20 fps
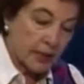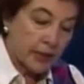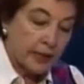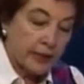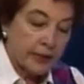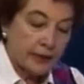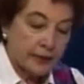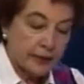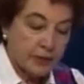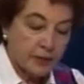
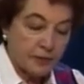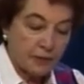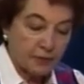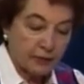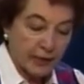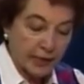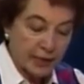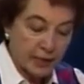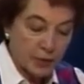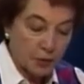It is
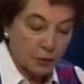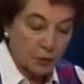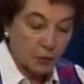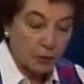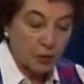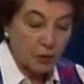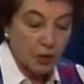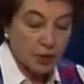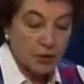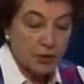flexible
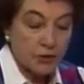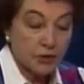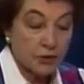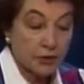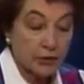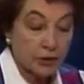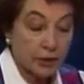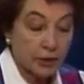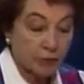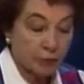so
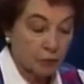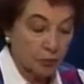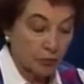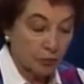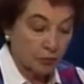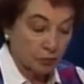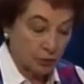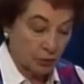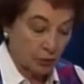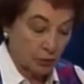that it will
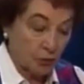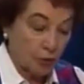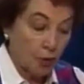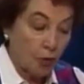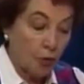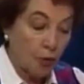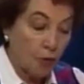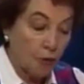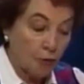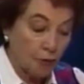go
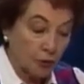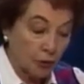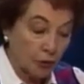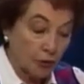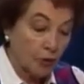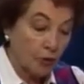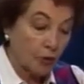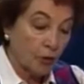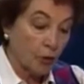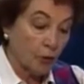over
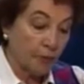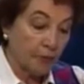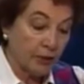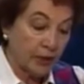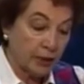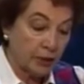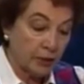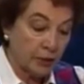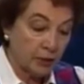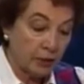or
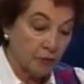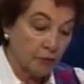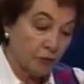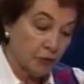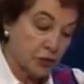bend over,